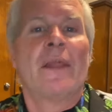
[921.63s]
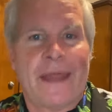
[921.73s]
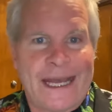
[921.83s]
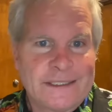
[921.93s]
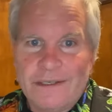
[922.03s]

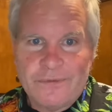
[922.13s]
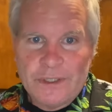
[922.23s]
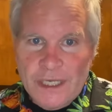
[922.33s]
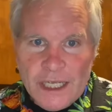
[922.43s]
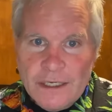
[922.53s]
that's it for
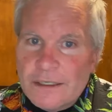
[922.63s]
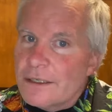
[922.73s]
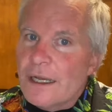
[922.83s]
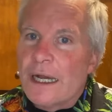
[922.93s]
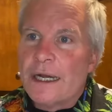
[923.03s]
tonight.
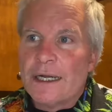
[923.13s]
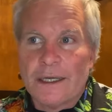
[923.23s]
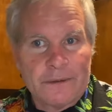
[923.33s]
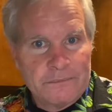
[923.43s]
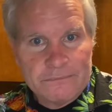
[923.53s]

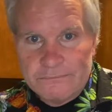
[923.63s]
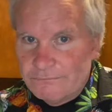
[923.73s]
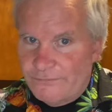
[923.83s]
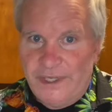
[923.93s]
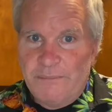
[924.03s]

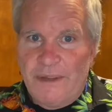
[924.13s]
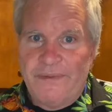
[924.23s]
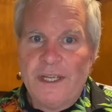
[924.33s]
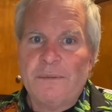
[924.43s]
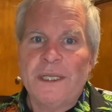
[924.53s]
Feeding my
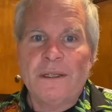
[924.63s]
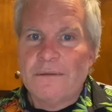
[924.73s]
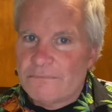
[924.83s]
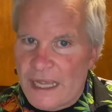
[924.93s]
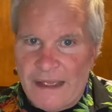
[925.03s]
family,
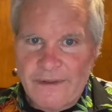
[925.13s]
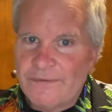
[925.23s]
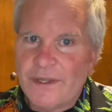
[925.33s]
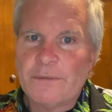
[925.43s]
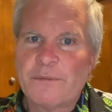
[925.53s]
having
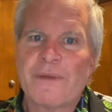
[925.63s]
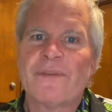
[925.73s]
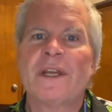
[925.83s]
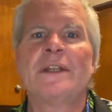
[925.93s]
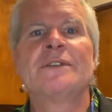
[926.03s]
fun with my
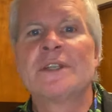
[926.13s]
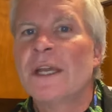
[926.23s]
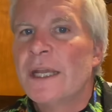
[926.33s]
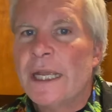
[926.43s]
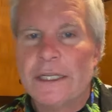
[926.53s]
friends,
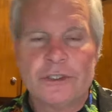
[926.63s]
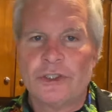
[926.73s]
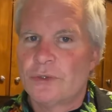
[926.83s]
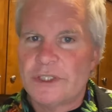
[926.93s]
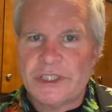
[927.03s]

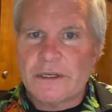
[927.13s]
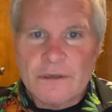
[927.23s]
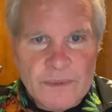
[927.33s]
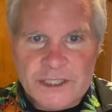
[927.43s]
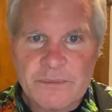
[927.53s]
enjoy sharing
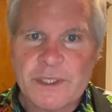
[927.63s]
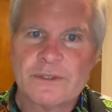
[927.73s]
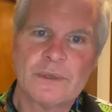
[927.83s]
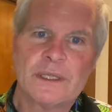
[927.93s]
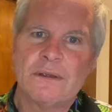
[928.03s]
recipes
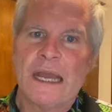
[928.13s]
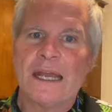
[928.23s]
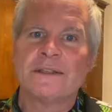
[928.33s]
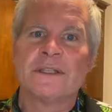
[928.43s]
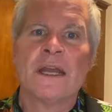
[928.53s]
with you
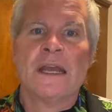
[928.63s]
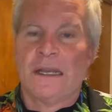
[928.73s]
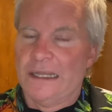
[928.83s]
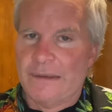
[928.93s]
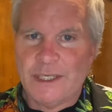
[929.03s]
guys.
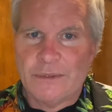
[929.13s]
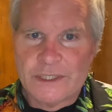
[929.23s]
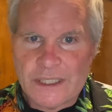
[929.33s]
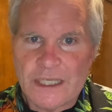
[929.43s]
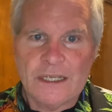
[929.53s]
Let me know what
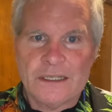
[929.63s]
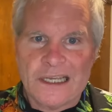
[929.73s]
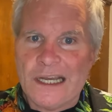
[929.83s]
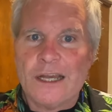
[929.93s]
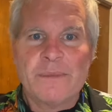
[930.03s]
you think in the
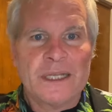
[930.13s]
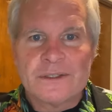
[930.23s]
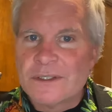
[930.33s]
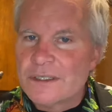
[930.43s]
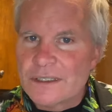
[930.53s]

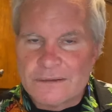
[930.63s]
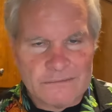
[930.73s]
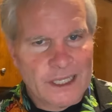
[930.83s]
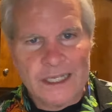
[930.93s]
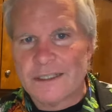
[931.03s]
comments.
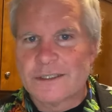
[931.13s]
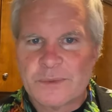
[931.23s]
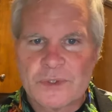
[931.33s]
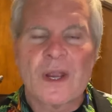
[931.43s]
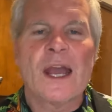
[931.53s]
Like and
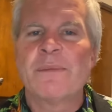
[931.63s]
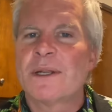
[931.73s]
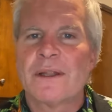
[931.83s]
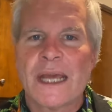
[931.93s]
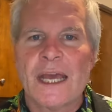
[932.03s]
subscribe and
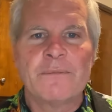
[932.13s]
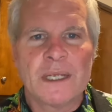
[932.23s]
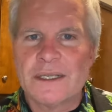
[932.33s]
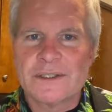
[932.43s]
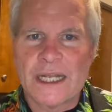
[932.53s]
all that,
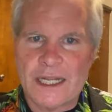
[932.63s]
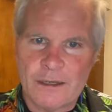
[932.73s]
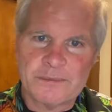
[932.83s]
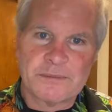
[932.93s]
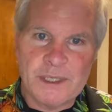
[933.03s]
because that
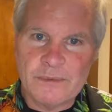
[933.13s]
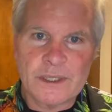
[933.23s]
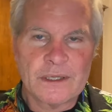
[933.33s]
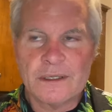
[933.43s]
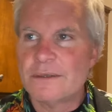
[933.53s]
helps me
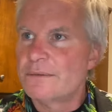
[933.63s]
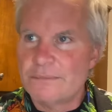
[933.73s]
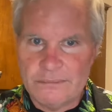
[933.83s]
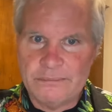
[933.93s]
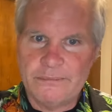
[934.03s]
with the
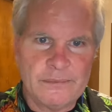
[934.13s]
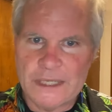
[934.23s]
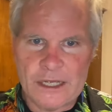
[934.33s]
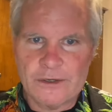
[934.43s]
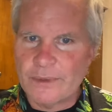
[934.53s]

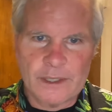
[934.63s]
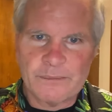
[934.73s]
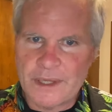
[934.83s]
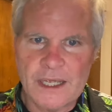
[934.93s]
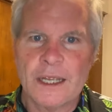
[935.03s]
algorithm
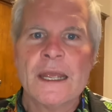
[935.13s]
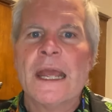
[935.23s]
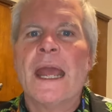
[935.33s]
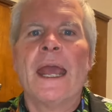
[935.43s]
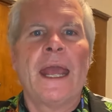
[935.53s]
thing.
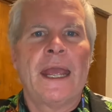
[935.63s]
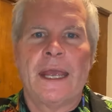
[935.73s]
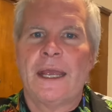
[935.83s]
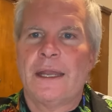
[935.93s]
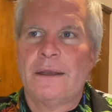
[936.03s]

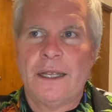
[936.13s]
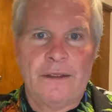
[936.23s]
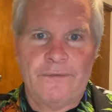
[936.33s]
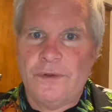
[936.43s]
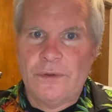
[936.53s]
And
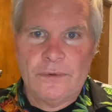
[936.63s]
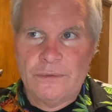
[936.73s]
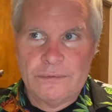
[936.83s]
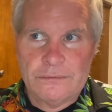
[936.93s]
if you